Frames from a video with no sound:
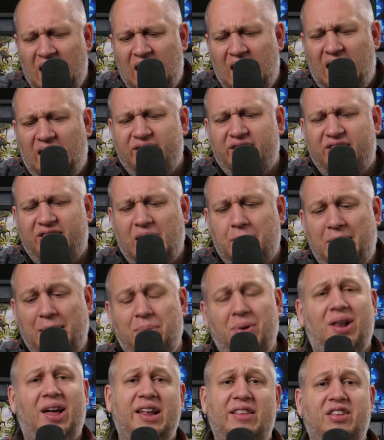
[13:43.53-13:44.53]
as I say,
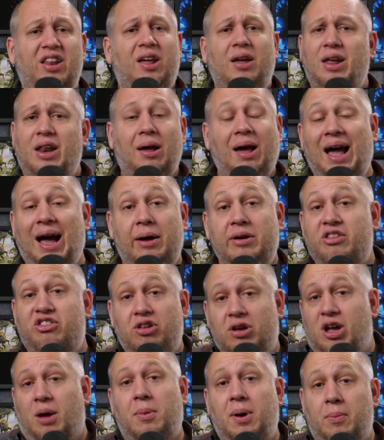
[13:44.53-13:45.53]
people like to know, you know, how did
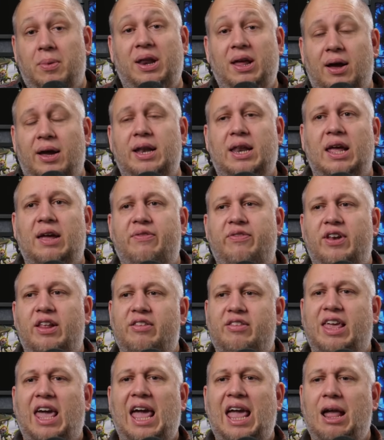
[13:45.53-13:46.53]
you come up with the idea for
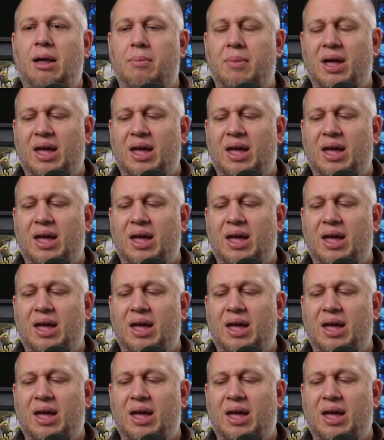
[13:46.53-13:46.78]
this game?